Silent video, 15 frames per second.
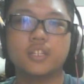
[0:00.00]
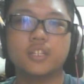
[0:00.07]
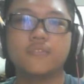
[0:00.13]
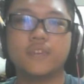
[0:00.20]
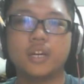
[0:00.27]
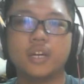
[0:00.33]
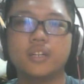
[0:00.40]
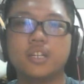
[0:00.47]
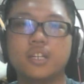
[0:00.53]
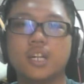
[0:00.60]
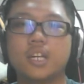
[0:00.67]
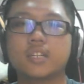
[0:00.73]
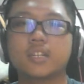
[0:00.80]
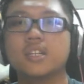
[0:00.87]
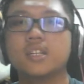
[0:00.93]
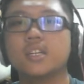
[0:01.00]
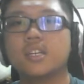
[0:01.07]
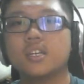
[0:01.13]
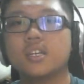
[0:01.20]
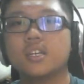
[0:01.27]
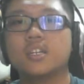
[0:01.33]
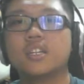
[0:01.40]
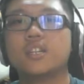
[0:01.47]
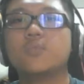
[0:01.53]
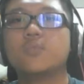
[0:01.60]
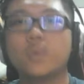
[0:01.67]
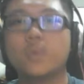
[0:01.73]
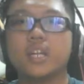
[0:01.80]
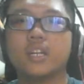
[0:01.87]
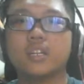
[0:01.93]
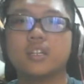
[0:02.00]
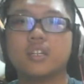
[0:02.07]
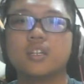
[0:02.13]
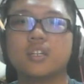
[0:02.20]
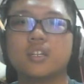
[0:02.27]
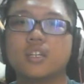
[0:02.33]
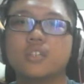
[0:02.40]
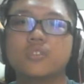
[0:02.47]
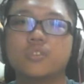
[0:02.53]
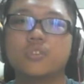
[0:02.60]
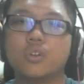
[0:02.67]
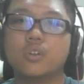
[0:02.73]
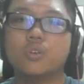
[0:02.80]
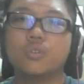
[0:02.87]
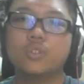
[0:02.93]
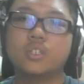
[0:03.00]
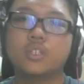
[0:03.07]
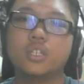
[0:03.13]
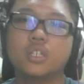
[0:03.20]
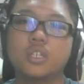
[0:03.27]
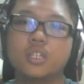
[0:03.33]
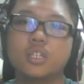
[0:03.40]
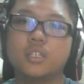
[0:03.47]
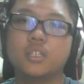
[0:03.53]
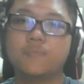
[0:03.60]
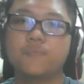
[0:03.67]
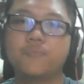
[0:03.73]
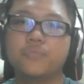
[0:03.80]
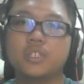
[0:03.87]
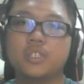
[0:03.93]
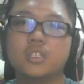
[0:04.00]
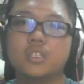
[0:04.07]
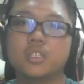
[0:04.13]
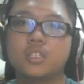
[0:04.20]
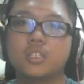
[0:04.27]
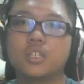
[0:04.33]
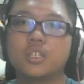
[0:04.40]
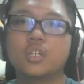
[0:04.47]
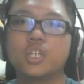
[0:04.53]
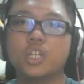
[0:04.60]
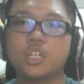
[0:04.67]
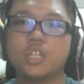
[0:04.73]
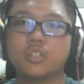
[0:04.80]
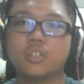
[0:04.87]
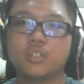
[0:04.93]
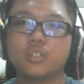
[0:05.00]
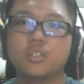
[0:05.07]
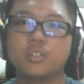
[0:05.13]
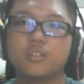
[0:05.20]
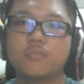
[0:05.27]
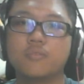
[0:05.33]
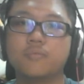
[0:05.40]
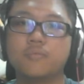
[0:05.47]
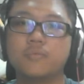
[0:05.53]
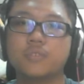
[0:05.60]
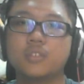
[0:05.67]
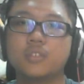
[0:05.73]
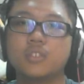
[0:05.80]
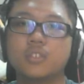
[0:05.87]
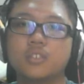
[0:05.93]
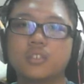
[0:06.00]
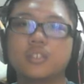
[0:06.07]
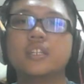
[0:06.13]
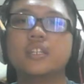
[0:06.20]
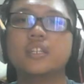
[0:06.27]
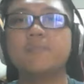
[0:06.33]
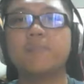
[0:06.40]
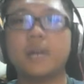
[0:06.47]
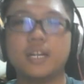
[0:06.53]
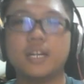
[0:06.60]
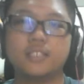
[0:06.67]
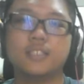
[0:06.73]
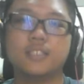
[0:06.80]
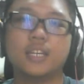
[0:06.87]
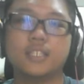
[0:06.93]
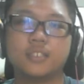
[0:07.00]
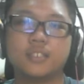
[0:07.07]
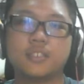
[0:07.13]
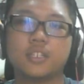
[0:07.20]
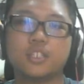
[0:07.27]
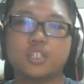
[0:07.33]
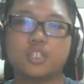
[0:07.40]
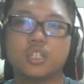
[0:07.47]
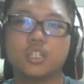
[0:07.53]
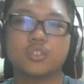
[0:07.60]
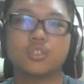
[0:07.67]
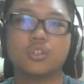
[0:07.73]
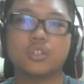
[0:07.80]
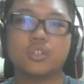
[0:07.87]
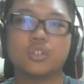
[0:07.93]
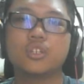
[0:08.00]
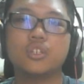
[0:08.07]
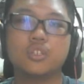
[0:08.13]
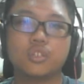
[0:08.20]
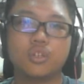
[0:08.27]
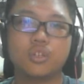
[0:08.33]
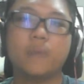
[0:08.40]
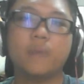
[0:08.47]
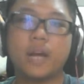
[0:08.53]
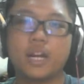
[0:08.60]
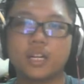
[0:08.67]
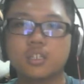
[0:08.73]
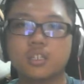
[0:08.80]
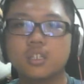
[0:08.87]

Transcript: fight, like he didn't win, so he couldn't. He didn't pass the test, essentially, so he couldn't go back